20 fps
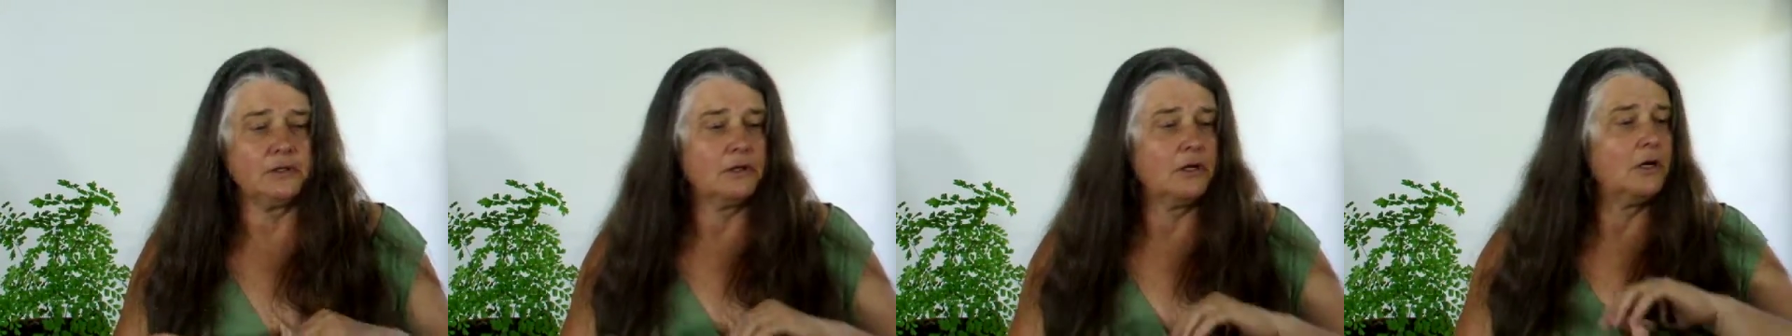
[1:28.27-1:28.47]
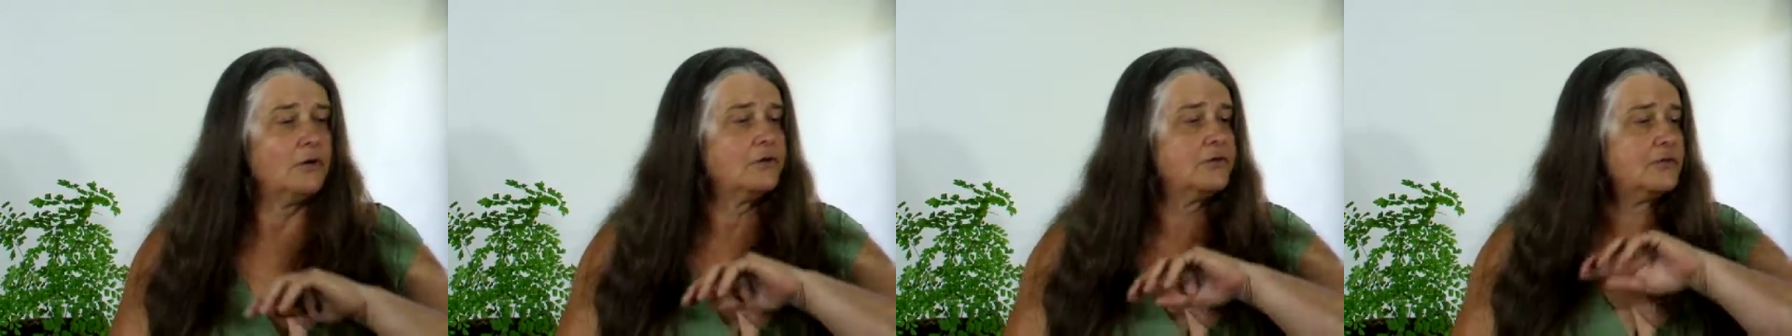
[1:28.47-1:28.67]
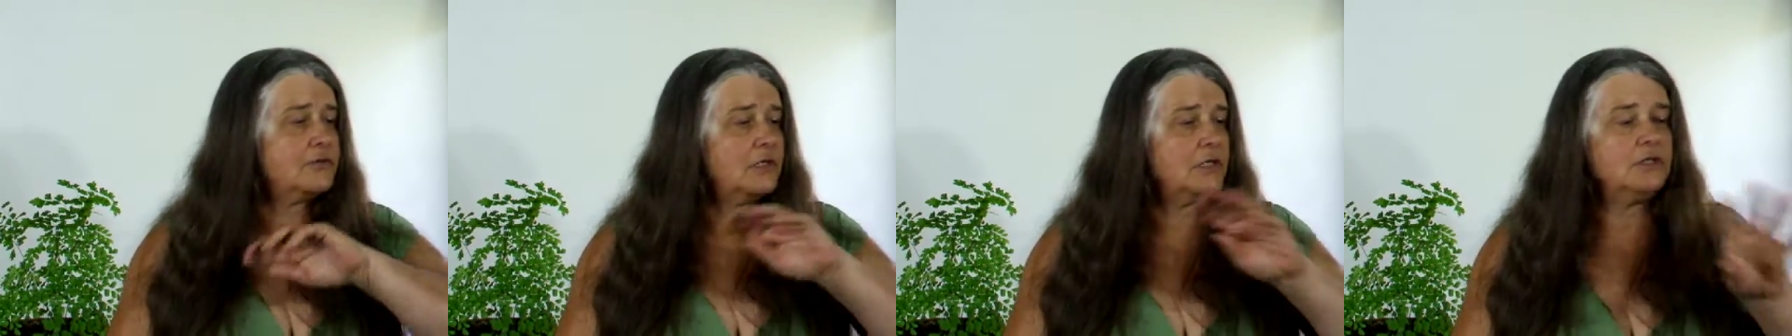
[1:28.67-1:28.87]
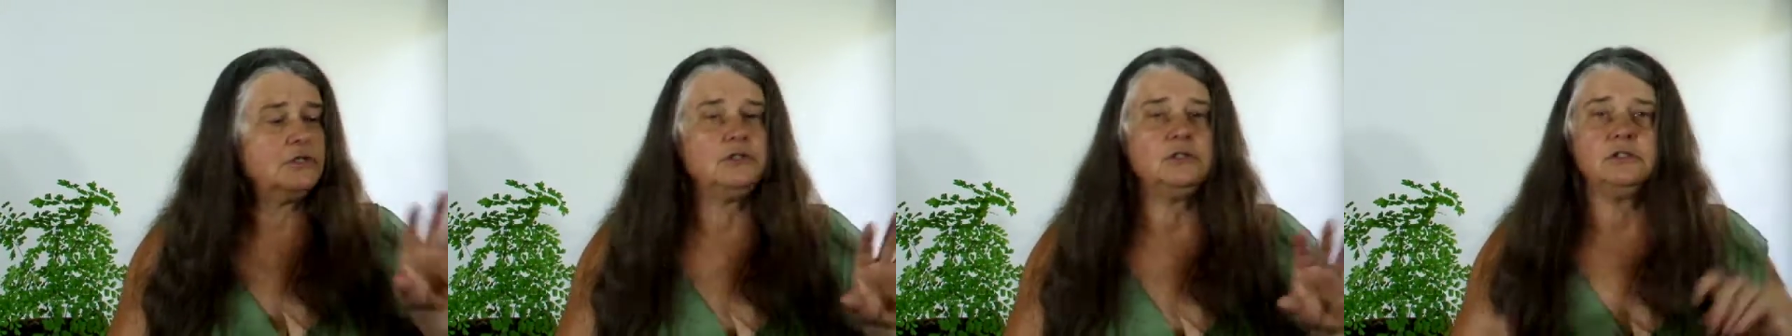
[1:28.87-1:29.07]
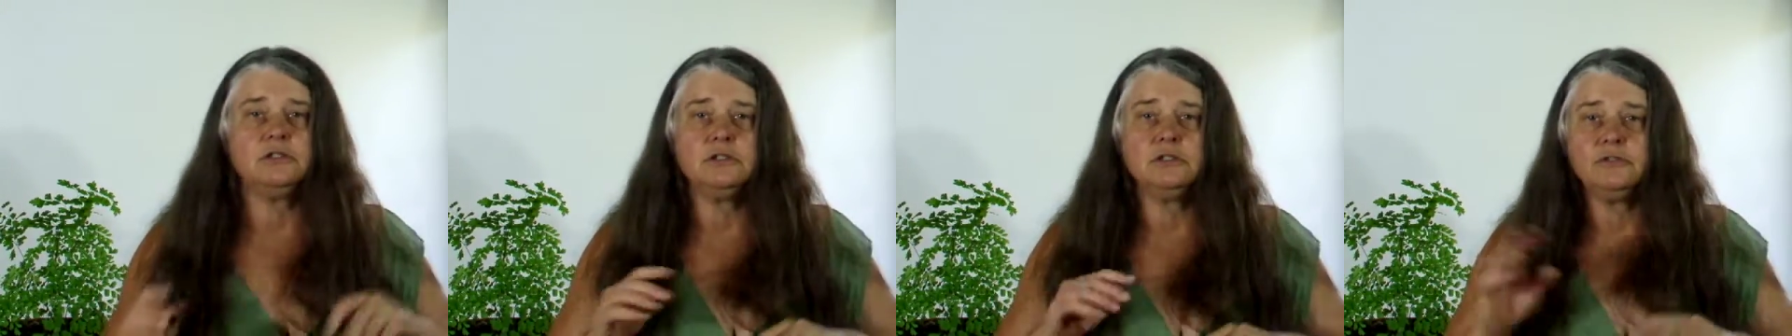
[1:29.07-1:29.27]
I'll send
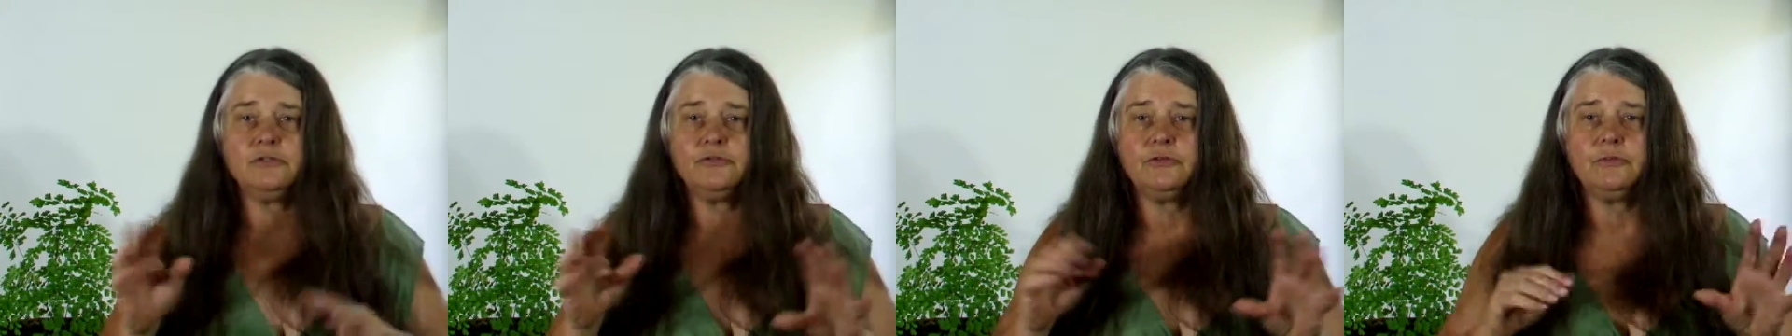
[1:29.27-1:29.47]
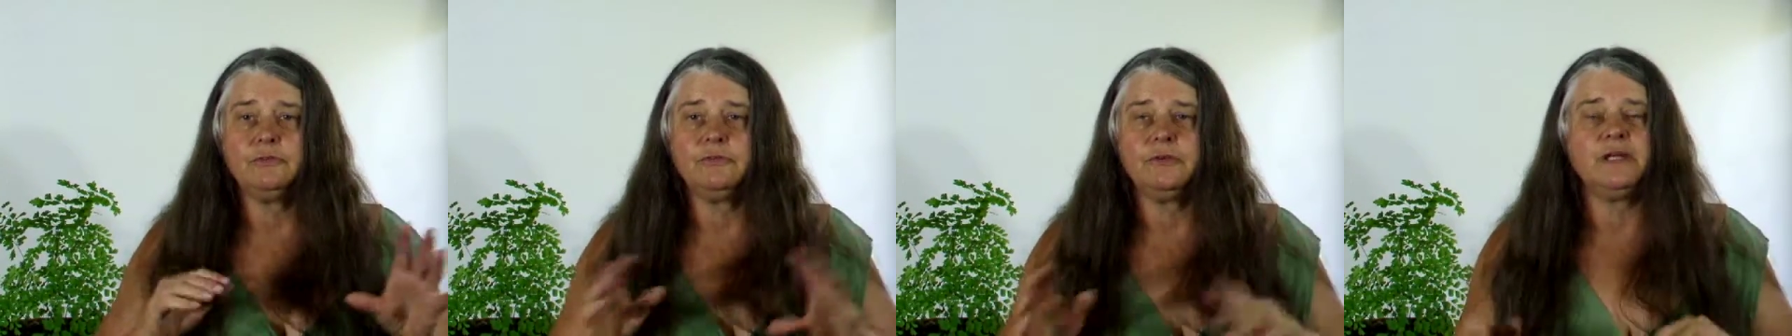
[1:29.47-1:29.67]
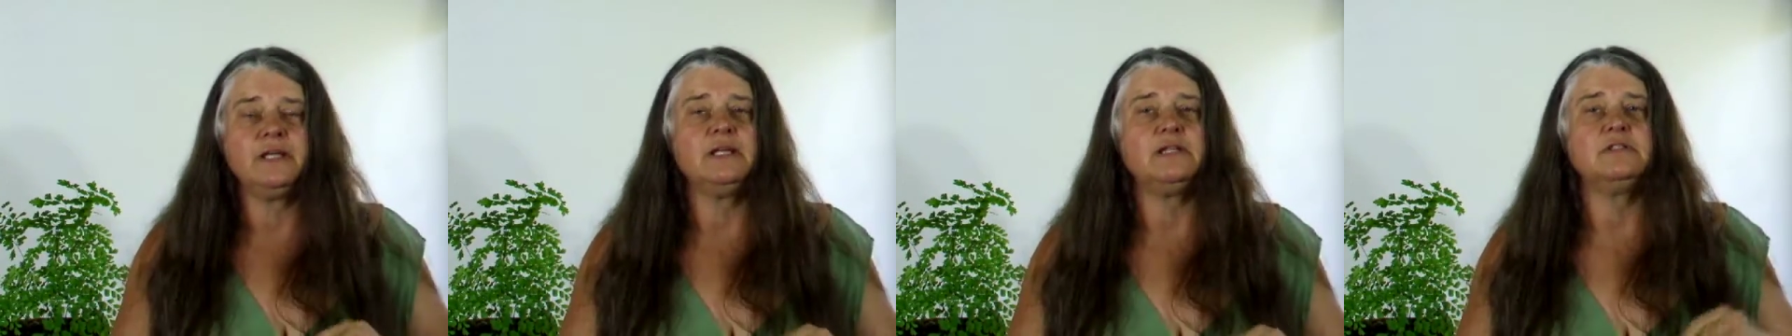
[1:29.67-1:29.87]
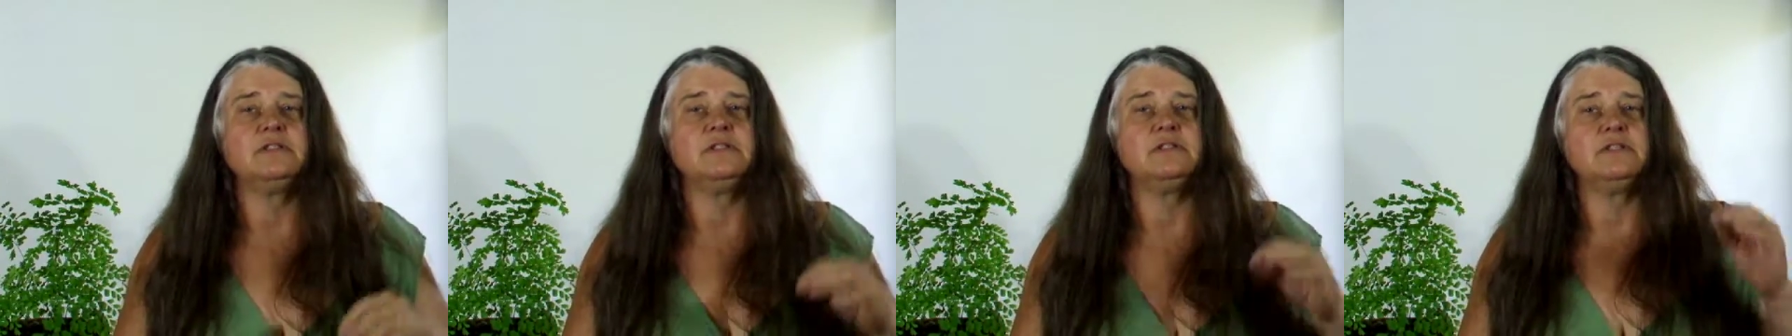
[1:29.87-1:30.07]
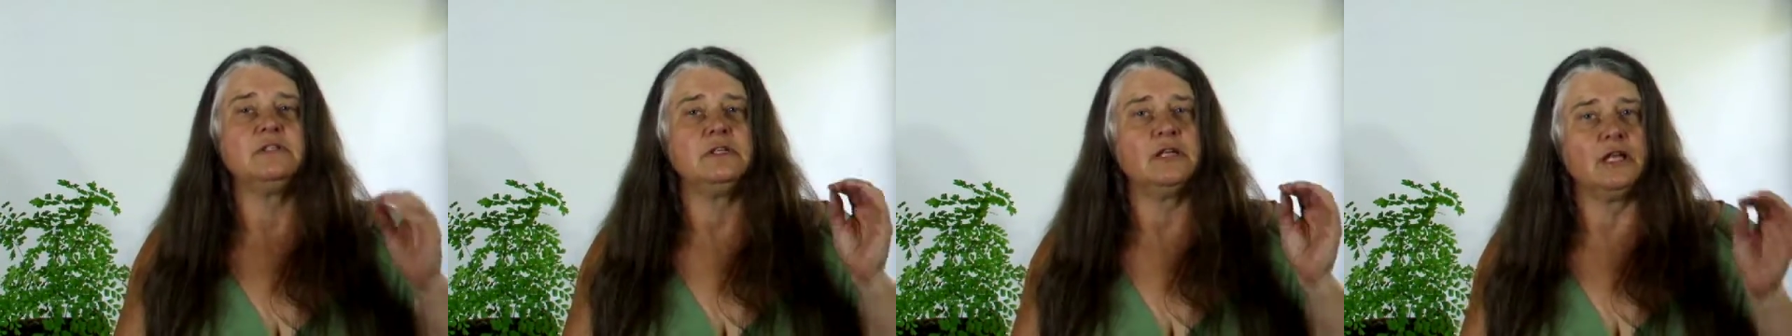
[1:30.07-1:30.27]
you to different
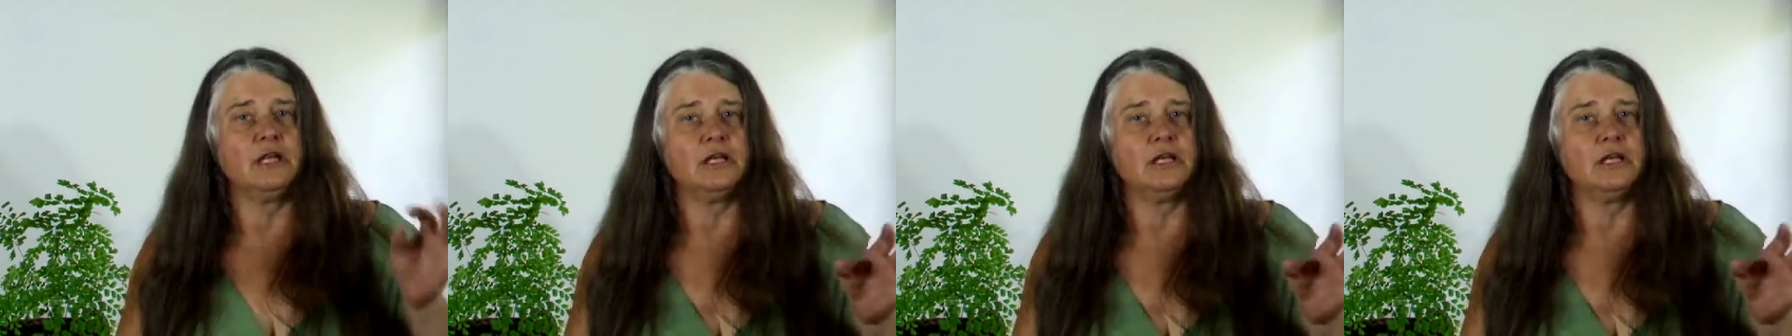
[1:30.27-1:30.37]
places and